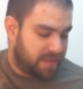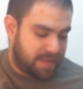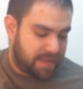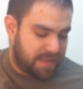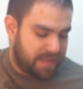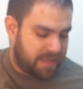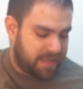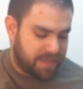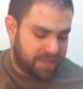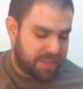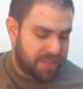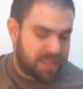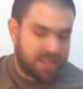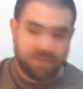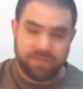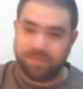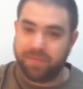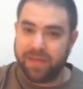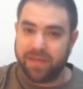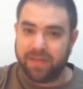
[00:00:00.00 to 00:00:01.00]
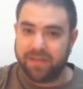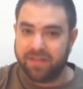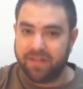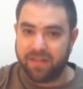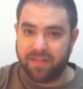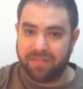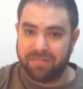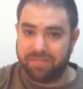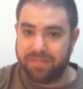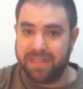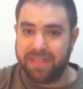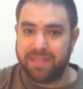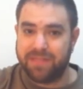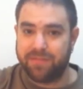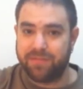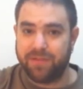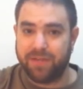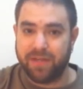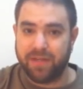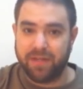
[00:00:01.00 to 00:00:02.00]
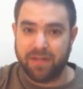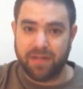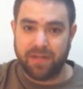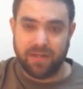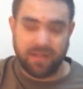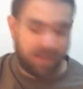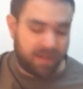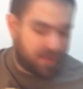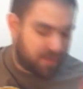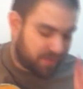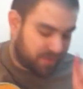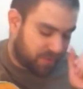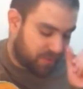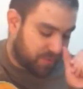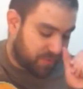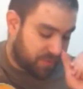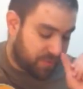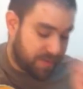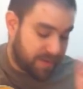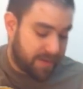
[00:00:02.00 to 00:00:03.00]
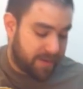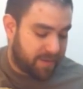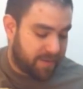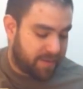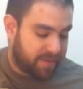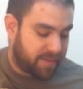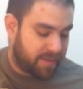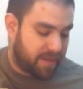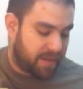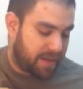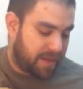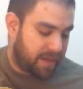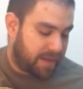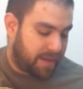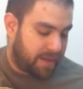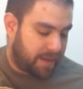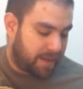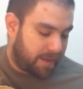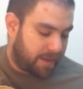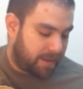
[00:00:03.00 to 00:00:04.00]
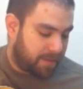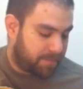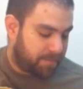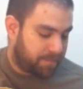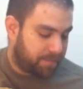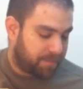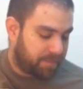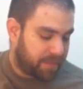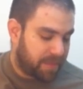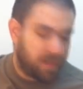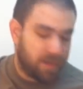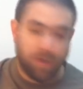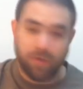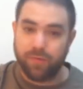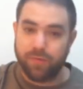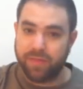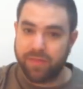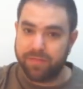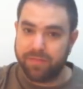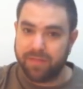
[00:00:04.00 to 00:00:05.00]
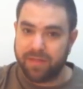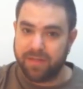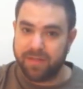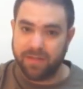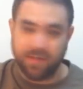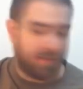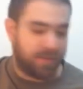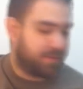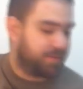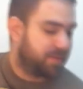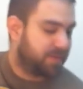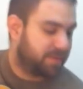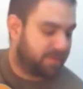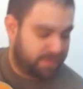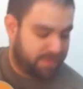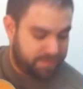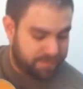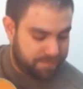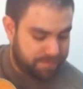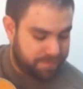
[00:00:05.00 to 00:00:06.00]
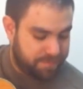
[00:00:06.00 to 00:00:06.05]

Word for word: uh, I just picked the B string along with um, along with the melody notes.